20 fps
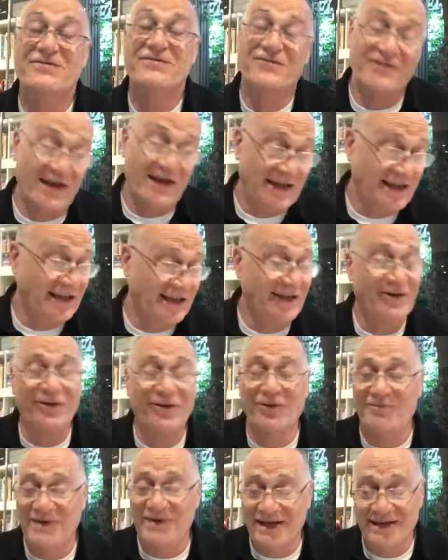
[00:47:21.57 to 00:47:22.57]
faking it
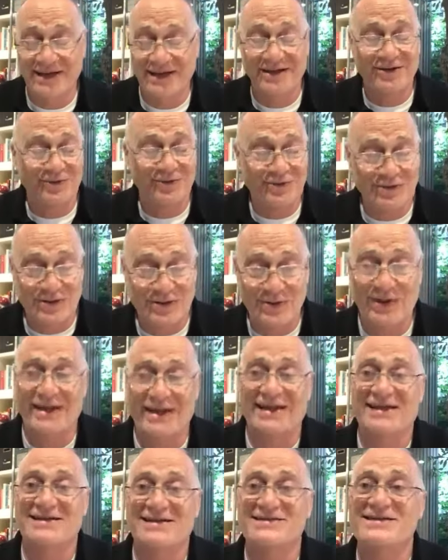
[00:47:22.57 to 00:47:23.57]
or making it or doing
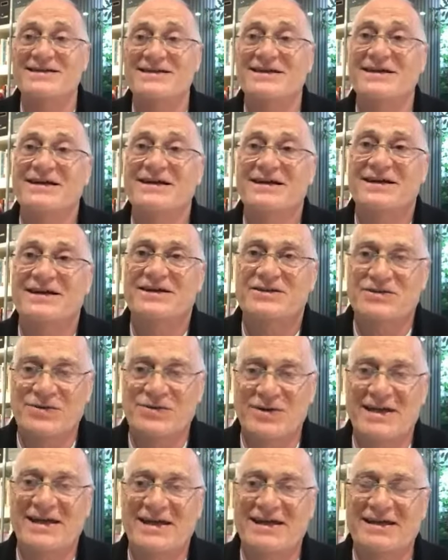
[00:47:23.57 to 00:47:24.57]

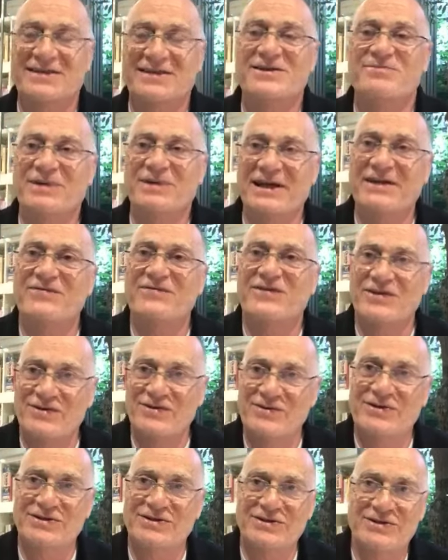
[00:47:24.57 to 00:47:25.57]
it in the belief that
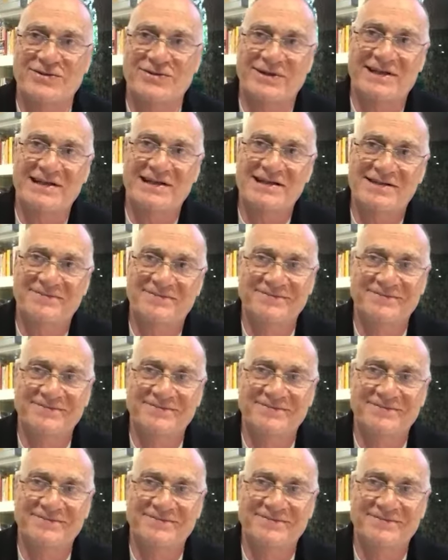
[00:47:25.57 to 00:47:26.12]
you can do it.